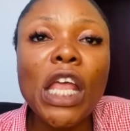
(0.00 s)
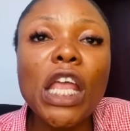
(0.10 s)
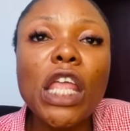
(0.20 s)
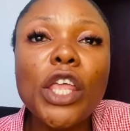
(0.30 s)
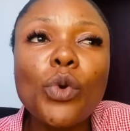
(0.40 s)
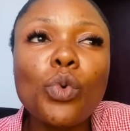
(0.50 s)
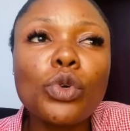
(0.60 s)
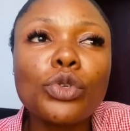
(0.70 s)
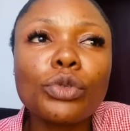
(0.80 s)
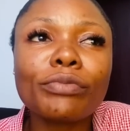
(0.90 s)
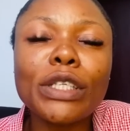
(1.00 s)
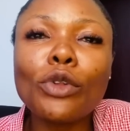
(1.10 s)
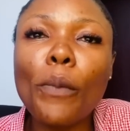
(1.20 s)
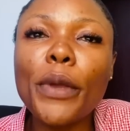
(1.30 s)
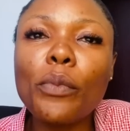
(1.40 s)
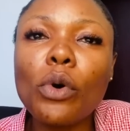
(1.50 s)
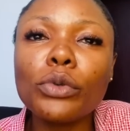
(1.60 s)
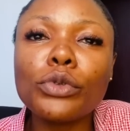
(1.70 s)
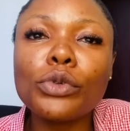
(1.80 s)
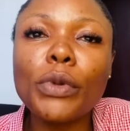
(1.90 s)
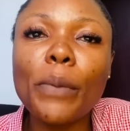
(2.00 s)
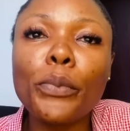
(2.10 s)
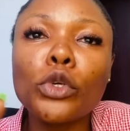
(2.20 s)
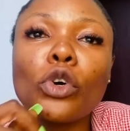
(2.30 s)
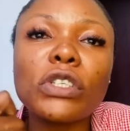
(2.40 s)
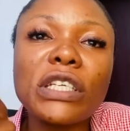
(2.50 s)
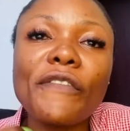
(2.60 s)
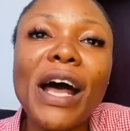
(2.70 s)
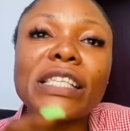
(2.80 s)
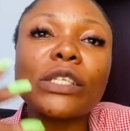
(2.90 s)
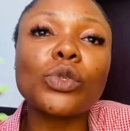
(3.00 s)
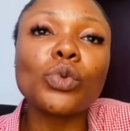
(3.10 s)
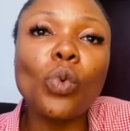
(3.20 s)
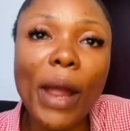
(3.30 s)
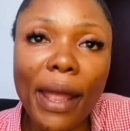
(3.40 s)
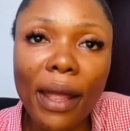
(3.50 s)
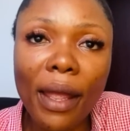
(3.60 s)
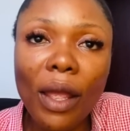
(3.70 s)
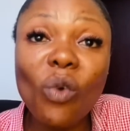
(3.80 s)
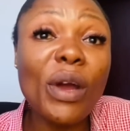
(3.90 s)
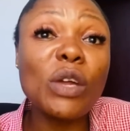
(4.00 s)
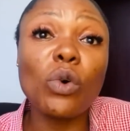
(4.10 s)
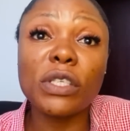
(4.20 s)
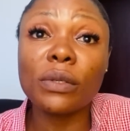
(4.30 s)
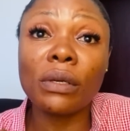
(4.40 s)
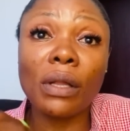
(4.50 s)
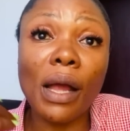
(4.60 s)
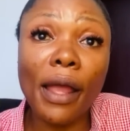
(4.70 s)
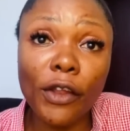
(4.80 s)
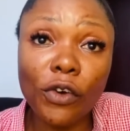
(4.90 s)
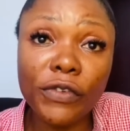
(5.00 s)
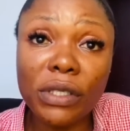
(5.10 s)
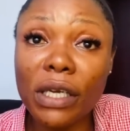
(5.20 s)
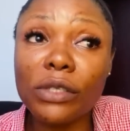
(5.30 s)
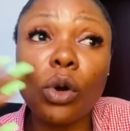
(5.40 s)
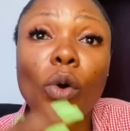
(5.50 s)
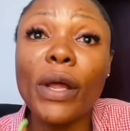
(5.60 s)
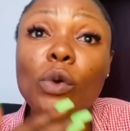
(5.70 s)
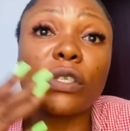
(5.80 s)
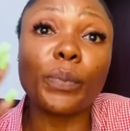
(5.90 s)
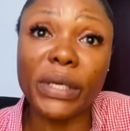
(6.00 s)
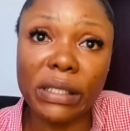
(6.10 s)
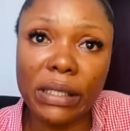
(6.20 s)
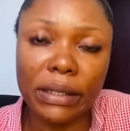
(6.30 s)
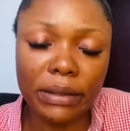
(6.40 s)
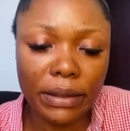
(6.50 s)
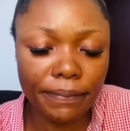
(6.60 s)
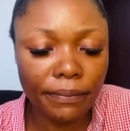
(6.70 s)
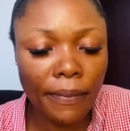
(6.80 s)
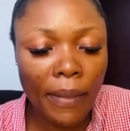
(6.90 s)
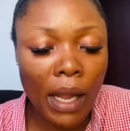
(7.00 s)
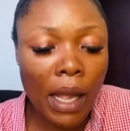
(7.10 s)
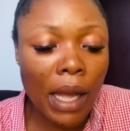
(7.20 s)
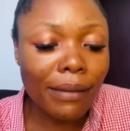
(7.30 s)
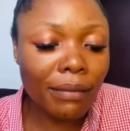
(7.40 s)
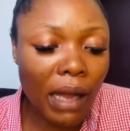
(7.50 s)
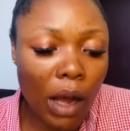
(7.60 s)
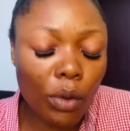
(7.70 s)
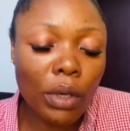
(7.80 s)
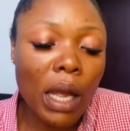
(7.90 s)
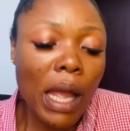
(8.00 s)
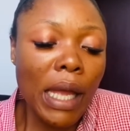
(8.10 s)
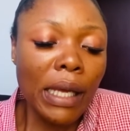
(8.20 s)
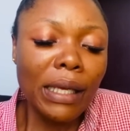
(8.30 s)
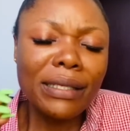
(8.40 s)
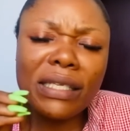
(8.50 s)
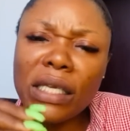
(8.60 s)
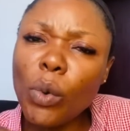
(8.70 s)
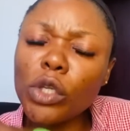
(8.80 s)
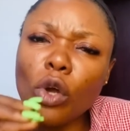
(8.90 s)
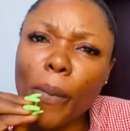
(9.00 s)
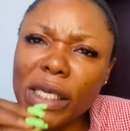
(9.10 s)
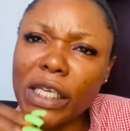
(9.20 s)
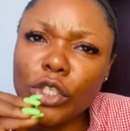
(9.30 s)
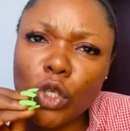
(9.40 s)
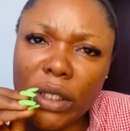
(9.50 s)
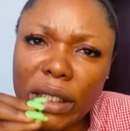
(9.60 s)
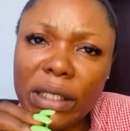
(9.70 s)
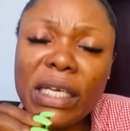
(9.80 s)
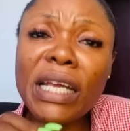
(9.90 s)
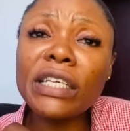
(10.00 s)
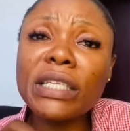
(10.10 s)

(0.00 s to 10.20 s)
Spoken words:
he would not be able to be productive as it were when he was head of state or when he was president. Now, see what Obasanjo did. Each